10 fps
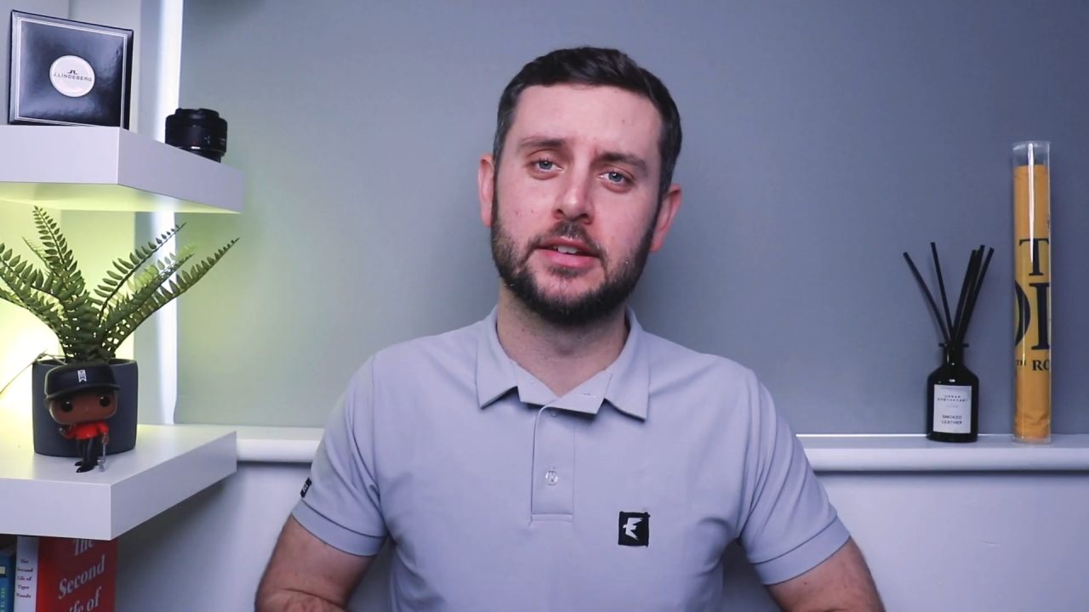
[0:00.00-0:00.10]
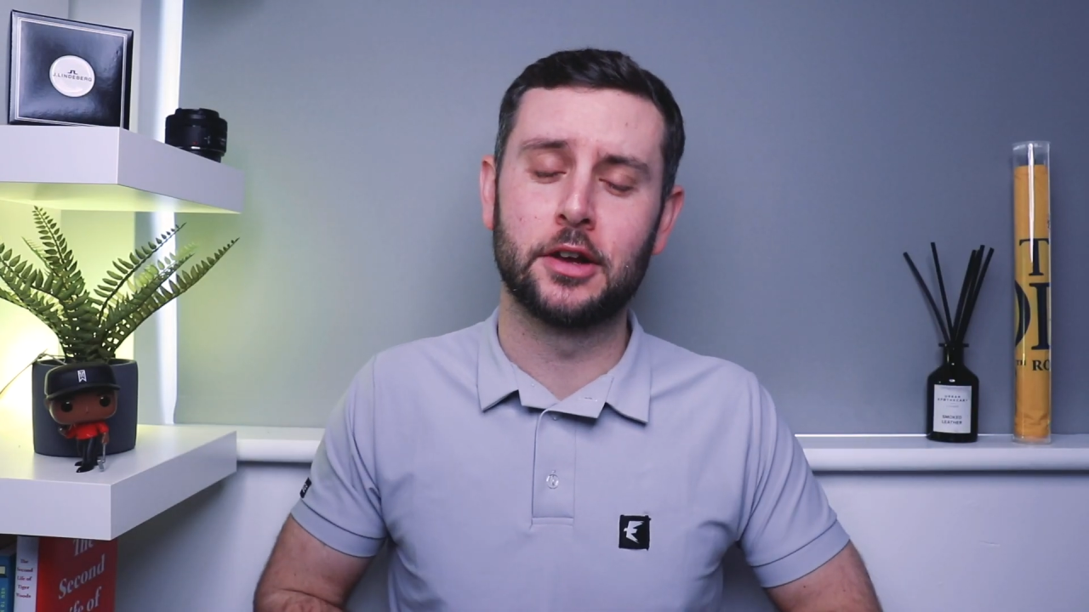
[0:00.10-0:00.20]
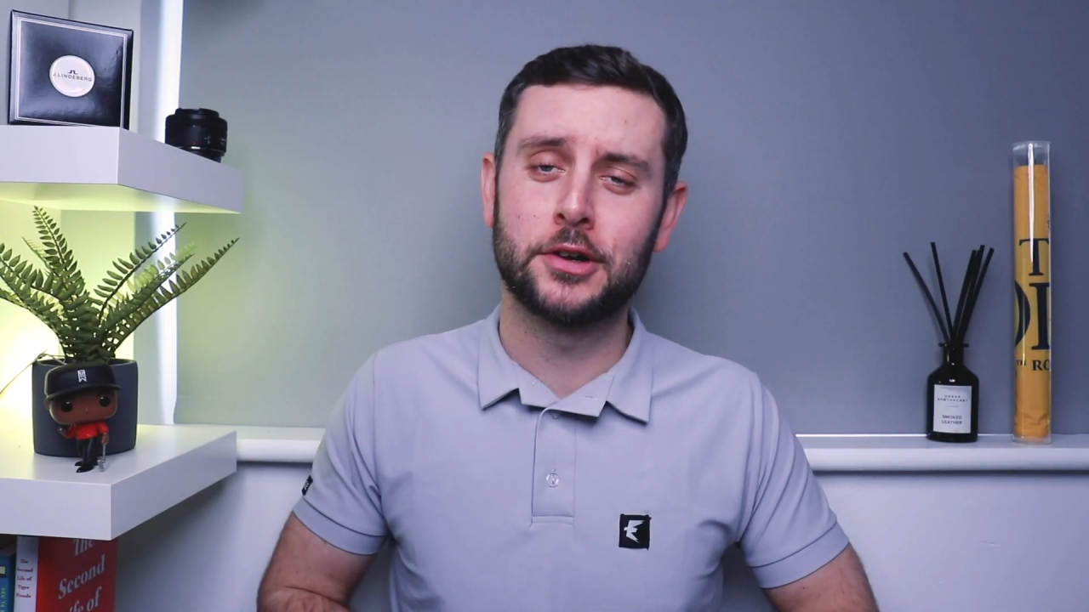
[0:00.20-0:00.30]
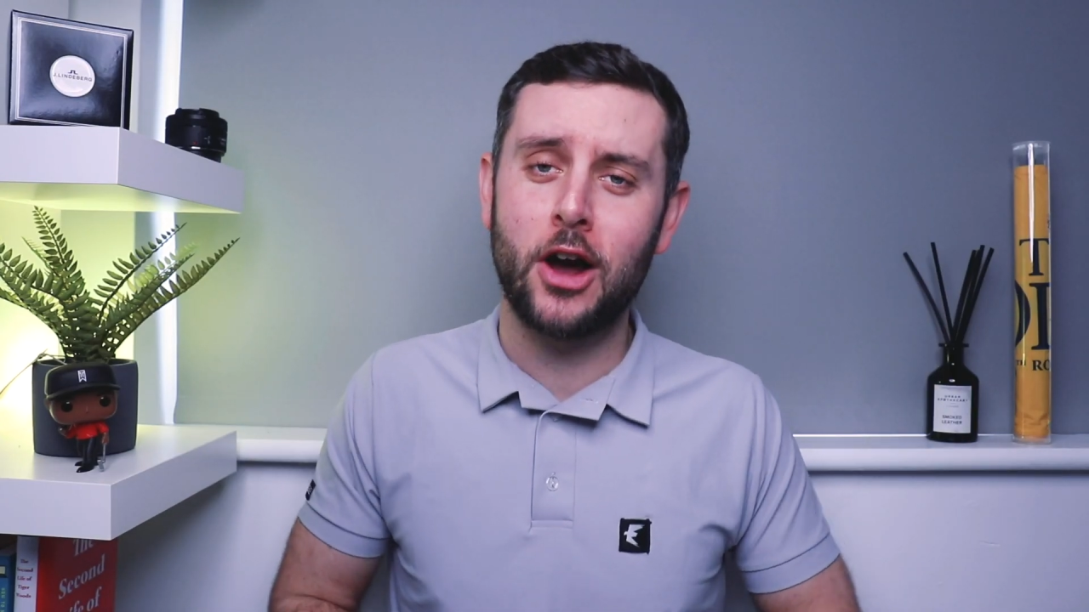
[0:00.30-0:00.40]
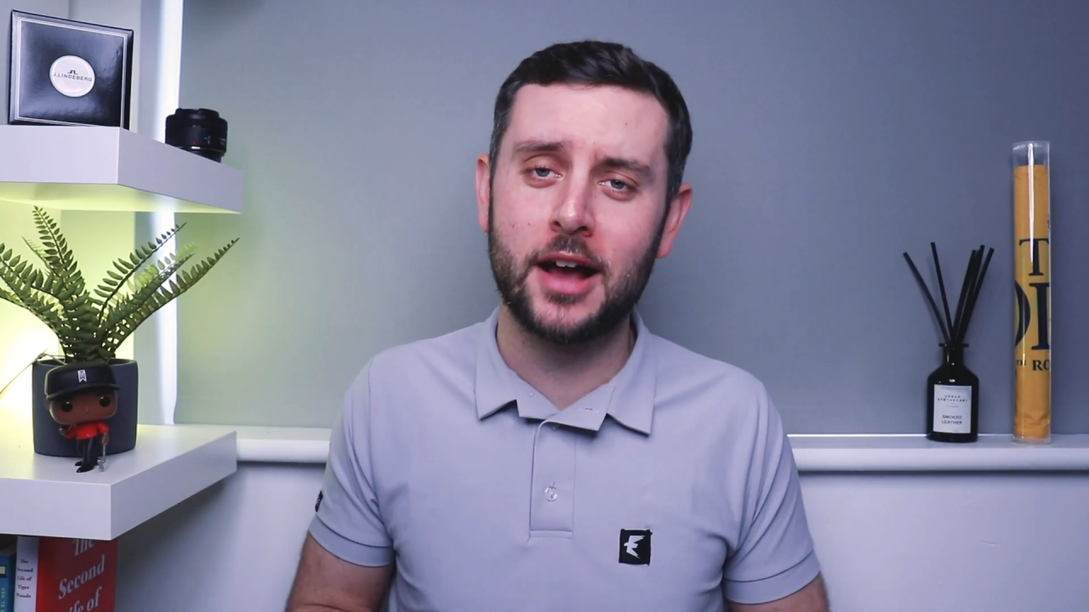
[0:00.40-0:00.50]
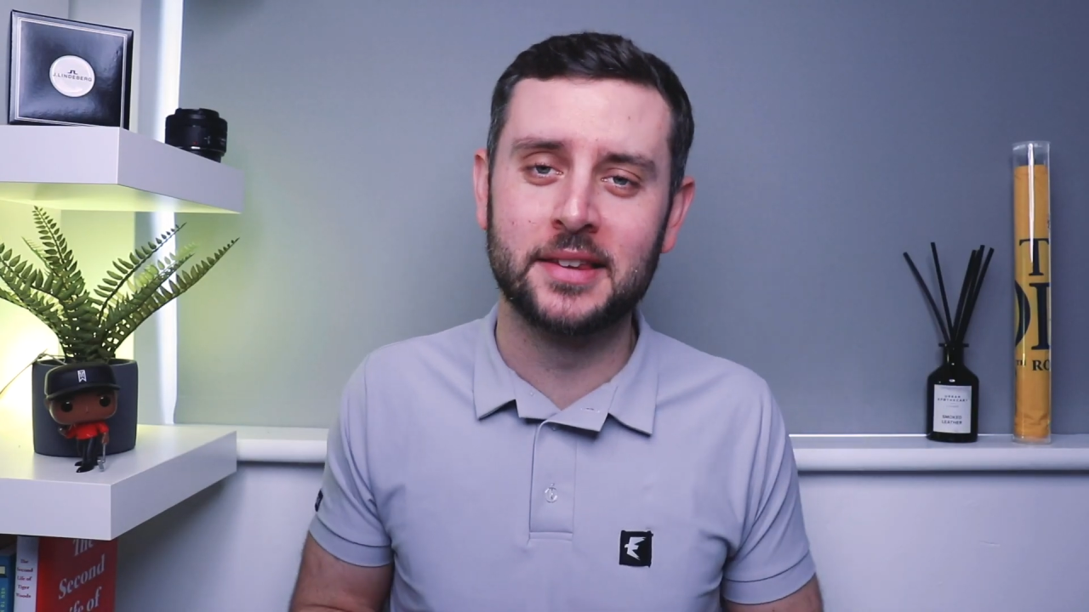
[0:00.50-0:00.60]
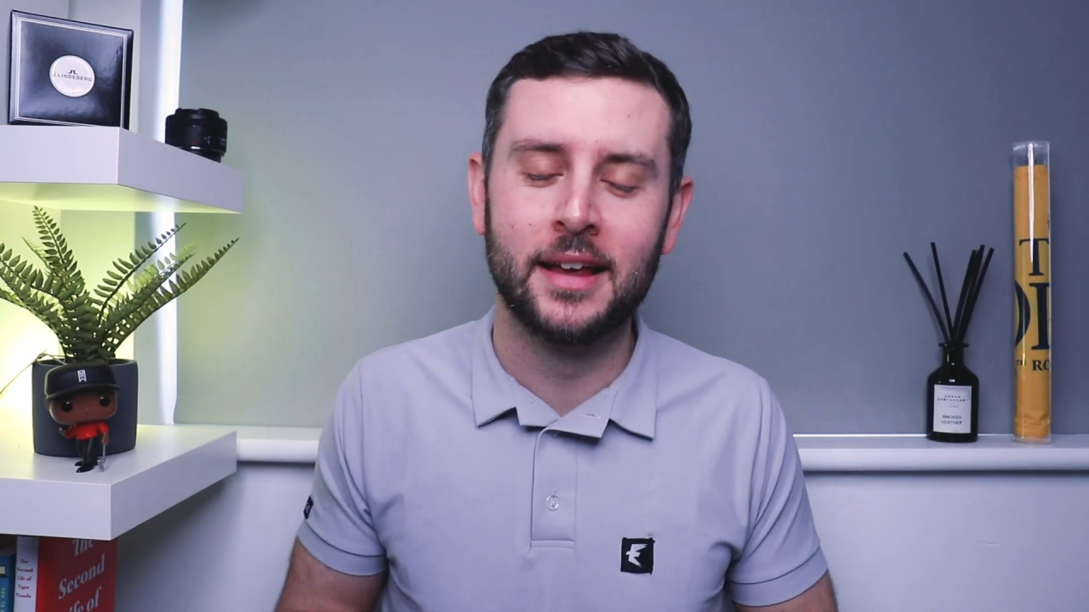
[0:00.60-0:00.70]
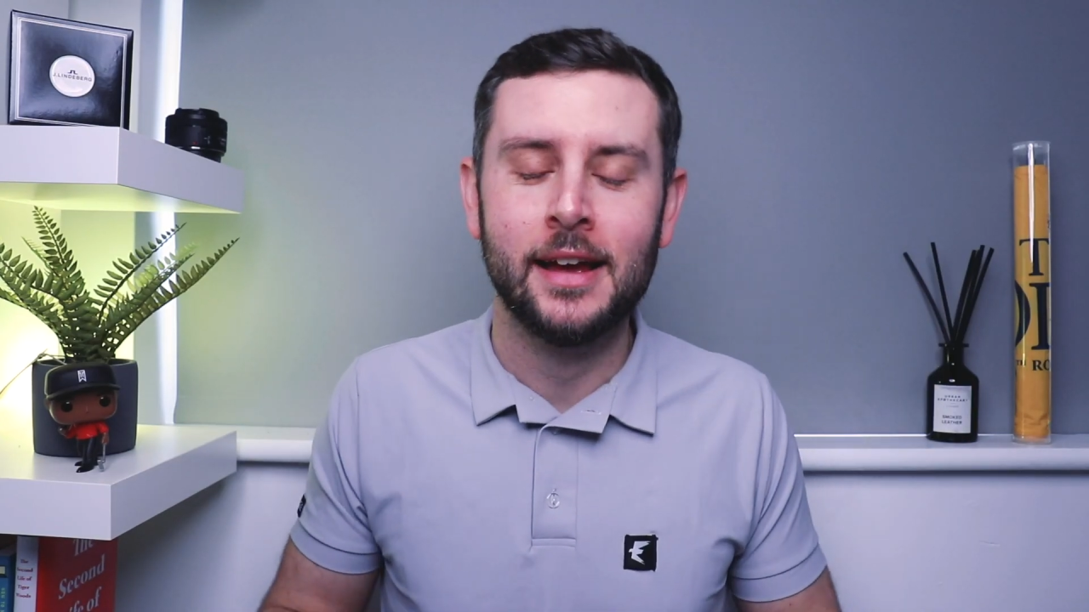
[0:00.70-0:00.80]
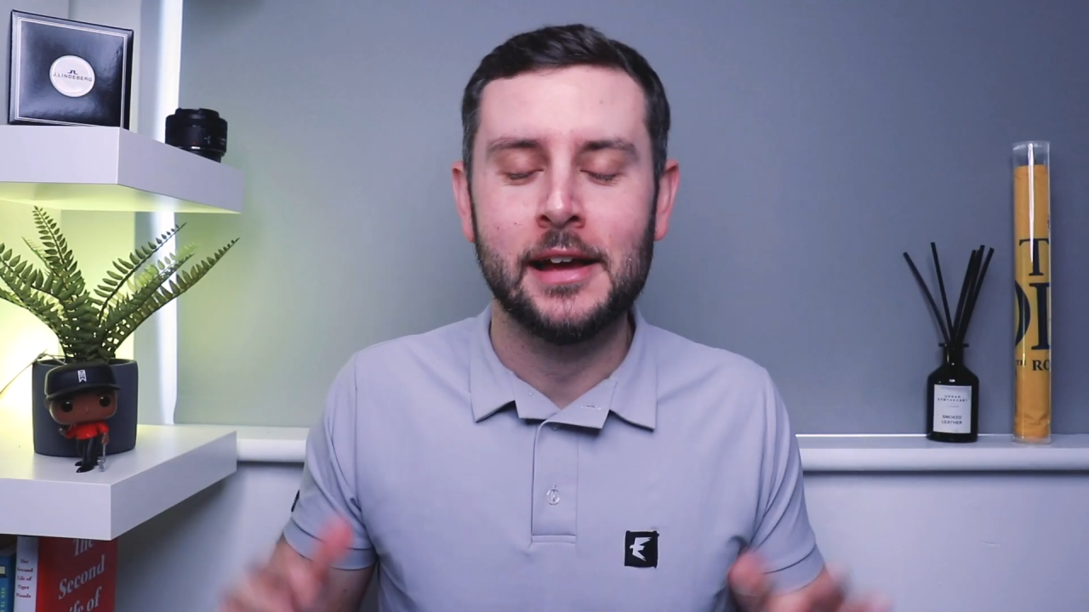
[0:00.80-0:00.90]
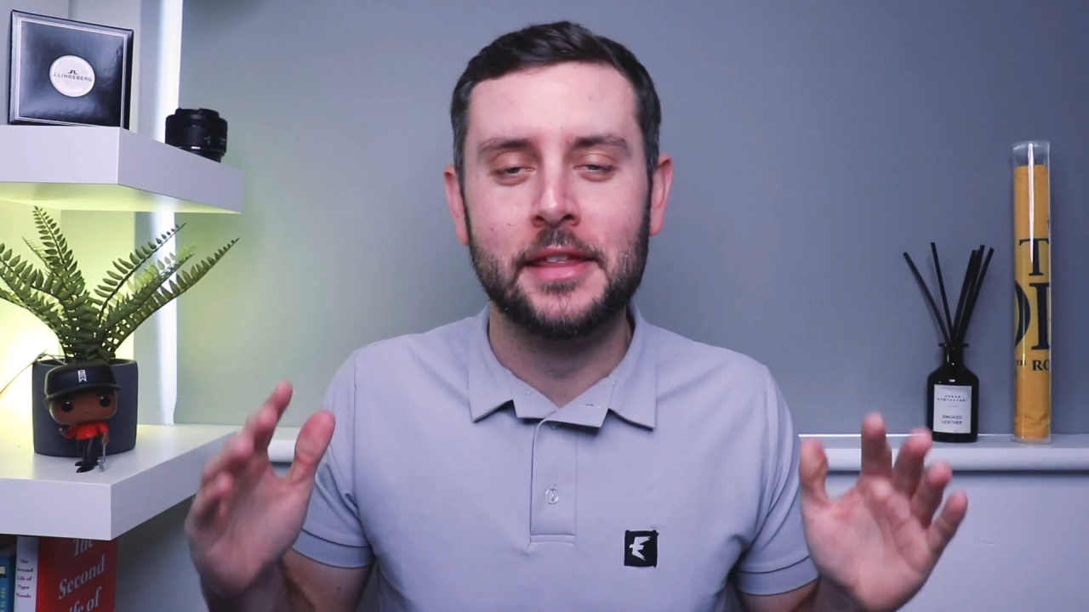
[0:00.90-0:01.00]
So guys,
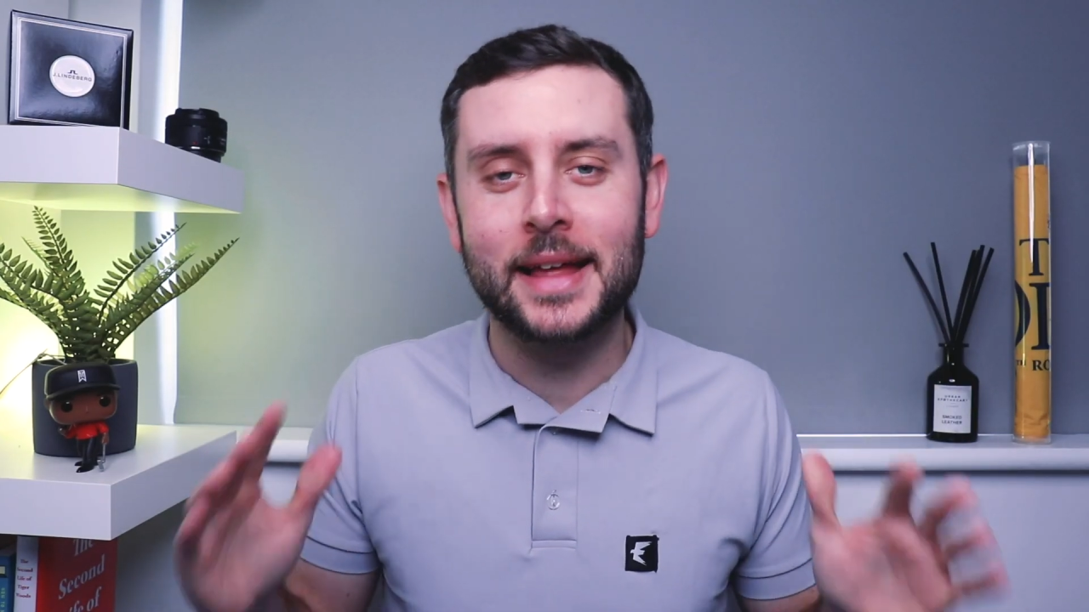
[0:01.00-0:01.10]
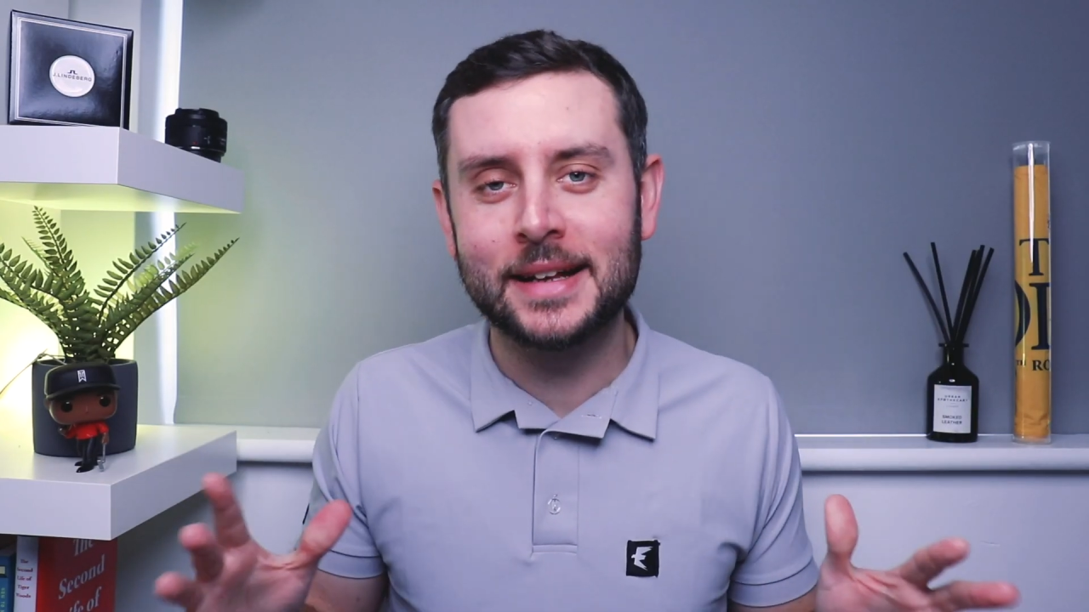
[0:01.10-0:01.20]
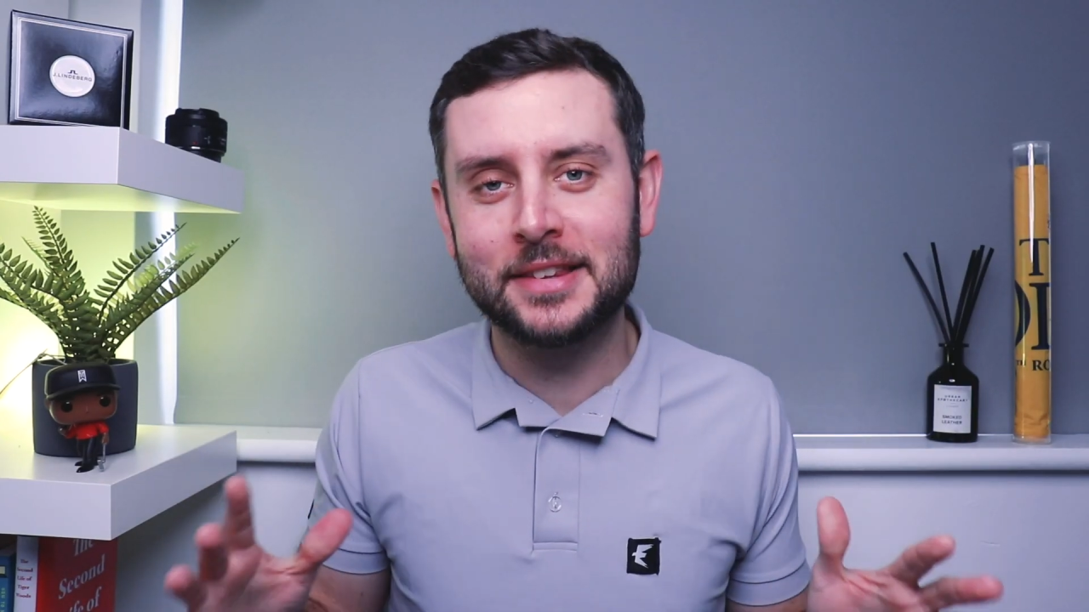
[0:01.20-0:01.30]
that